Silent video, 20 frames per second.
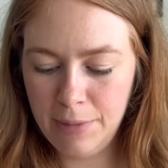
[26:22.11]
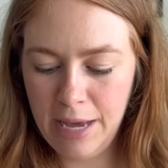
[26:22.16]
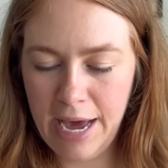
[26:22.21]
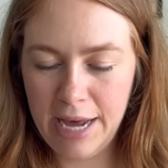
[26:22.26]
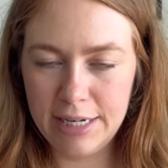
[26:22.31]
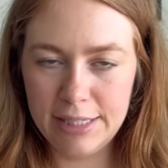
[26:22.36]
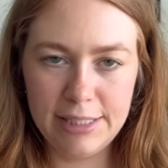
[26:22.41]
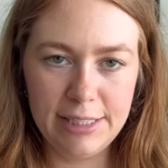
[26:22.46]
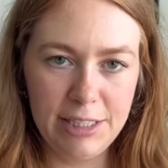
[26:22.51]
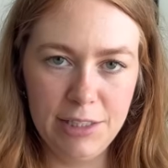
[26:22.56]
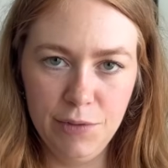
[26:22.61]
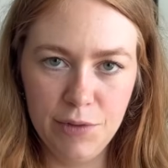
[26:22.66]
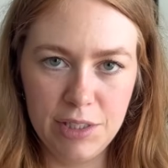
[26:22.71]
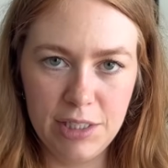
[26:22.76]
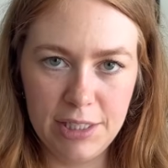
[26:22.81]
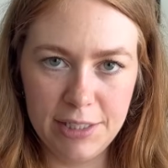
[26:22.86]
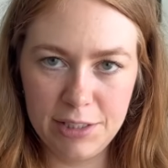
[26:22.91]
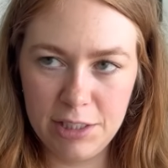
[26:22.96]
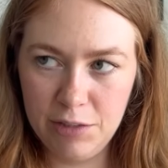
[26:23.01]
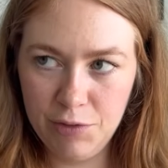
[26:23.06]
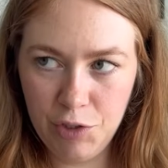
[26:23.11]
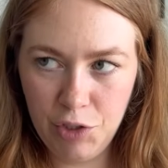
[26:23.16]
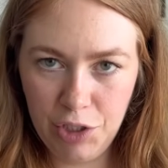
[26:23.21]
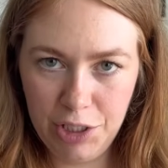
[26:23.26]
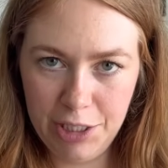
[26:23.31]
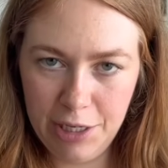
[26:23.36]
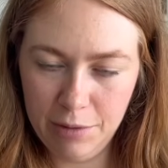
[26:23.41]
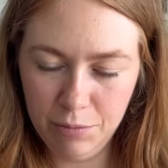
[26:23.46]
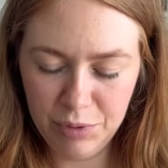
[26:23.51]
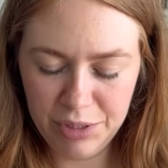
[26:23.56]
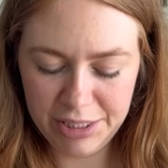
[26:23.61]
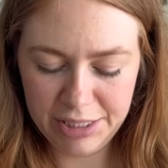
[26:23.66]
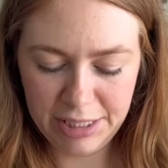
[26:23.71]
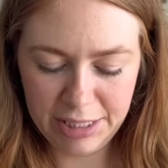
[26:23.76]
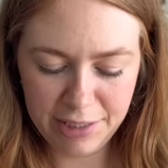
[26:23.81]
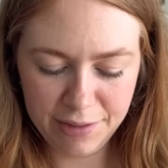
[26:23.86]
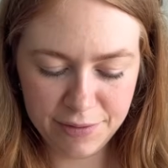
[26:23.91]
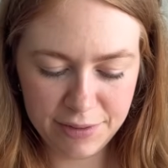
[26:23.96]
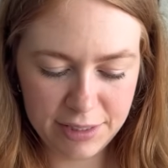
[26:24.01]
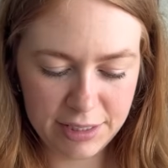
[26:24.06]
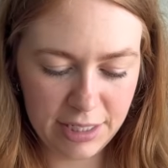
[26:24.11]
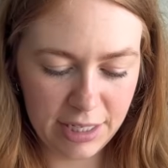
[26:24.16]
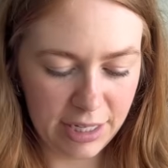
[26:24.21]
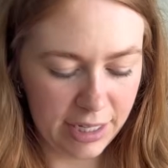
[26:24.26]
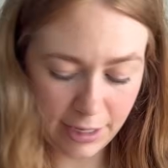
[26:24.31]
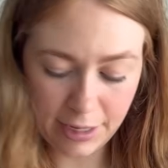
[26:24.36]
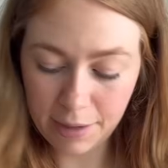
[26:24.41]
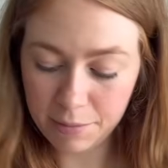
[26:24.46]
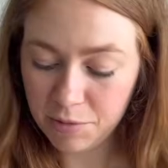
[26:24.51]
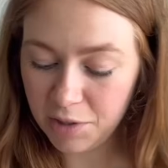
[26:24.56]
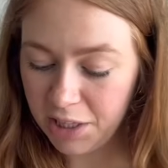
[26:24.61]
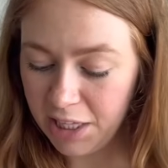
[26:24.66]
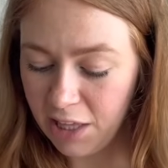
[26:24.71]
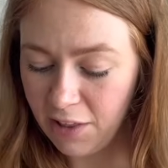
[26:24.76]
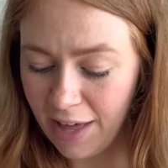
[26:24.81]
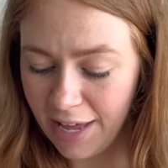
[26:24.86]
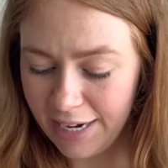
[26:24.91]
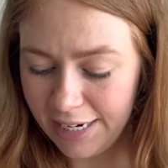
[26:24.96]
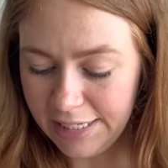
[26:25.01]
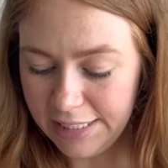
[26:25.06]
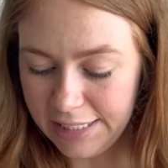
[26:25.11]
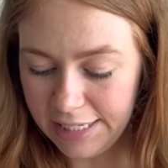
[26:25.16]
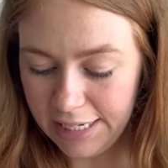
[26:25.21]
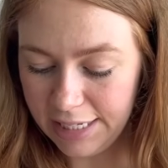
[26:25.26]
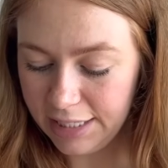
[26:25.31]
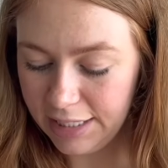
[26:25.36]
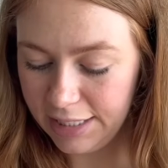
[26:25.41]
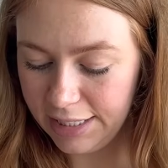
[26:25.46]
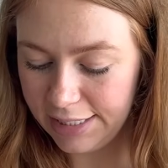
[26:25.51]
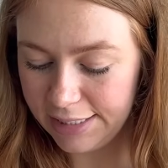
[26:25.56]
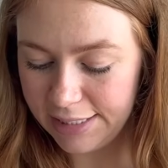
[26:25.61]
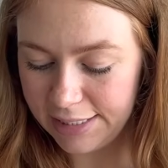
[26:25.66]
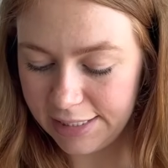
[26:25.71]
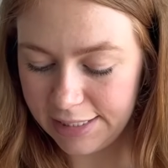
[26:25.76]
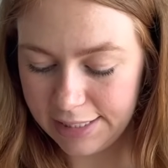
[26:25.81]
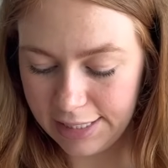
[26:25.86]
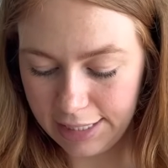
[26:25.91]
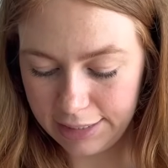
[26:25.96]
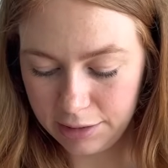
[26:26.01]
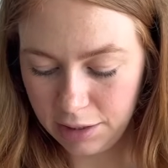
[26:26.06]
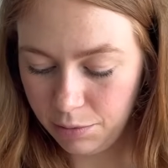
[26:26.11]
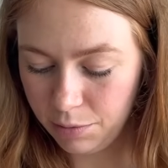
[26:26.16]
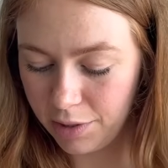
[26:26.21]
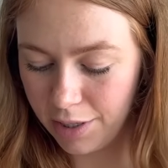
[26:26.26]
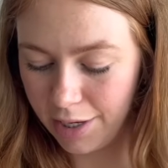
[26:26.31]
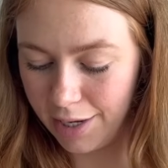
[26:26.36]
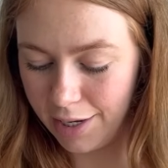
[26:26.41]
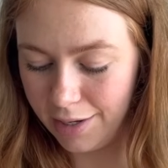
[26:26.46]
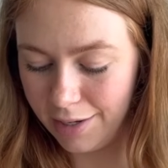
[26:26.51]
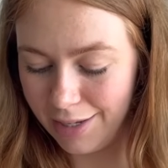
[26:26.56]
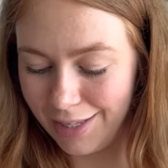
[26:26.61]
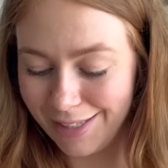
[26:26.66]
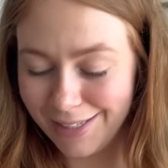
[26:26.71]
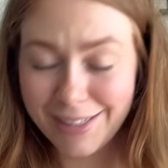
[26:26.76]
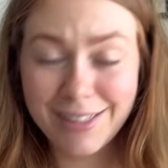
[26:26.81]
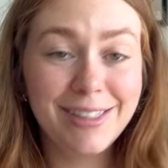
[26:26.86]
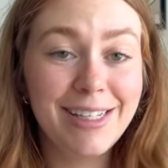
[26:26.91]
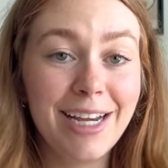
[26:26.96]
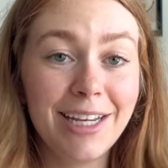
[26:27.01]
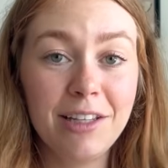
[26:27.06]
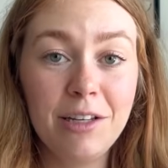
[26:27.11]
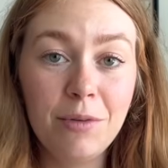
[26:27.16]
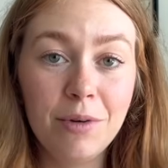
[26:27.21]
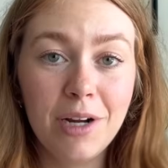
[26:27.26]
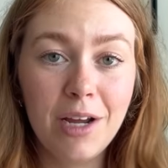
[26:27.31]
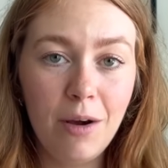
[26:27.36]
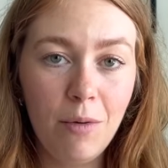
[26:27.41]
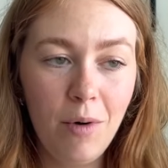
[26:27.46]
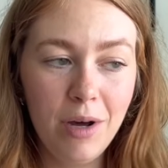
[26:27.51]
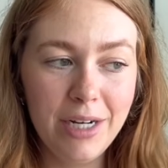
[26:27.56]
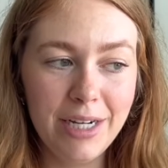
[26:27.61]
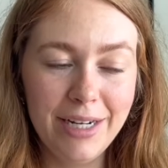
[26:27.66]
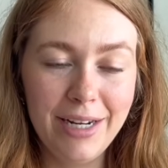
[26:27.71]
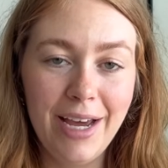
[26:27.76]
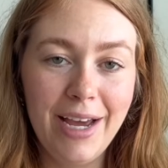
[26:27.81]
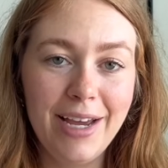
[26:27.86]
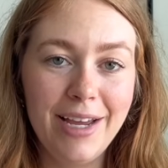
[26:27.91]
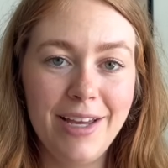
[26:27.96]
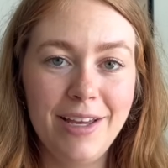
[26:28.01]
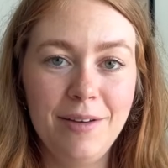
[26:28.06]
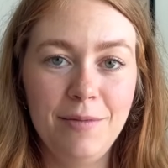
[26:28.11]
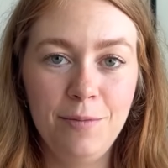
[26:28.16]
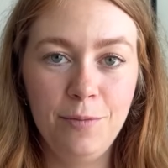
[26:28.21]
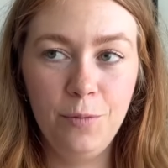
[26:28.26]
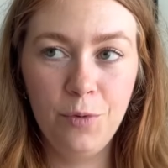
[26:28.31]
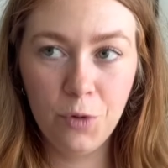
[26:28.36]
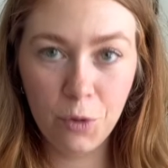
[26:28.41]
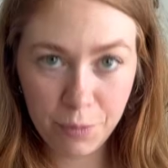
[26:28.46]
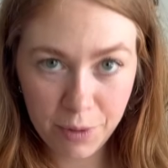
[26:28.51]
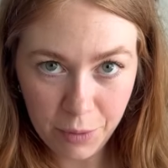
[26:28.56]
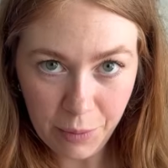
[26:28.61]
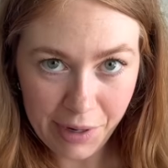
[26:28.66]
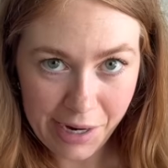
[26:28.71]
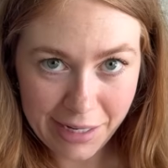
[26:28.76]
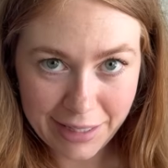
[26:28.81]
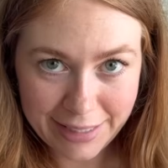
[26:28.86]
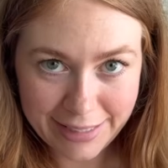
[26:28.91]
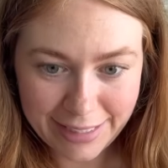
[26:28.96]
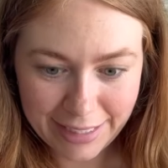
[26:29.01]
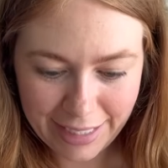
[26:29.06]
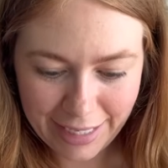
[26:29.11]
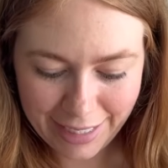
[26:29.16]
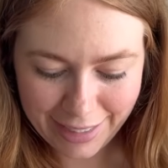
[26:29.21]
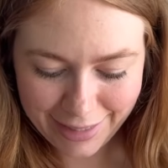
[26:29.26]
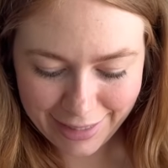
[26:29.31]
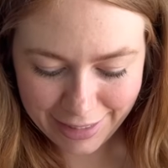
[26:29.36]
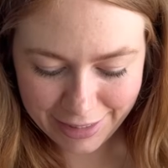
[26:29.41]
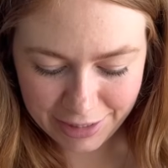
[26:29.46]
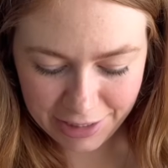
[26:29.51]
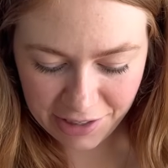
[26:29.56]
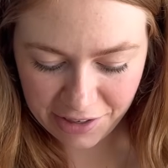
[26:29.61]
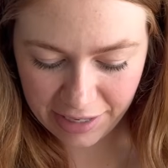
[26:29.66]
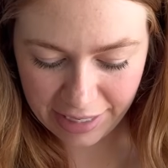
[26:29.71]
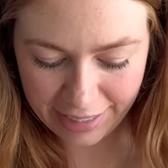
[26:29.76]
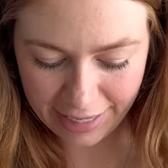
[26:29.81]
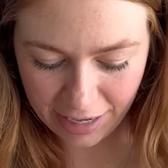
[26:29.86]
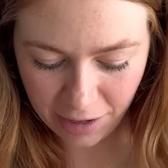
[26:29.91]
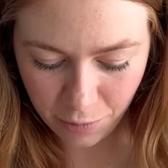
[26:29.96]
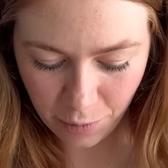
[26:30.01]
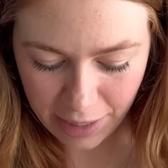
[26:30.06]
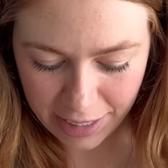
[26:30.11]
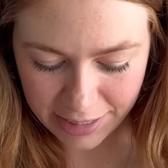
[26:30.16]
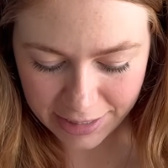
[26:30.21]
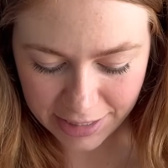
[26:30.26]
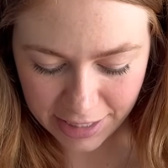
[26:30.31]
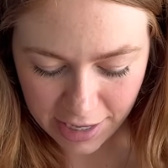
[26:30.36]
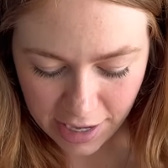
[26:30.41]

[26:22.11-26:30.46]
added sleeves. It doesn't originally come with sleeves, and I'm really glad I did. It's exactly what I wanted. I will be wearing this again this year. I can't wait.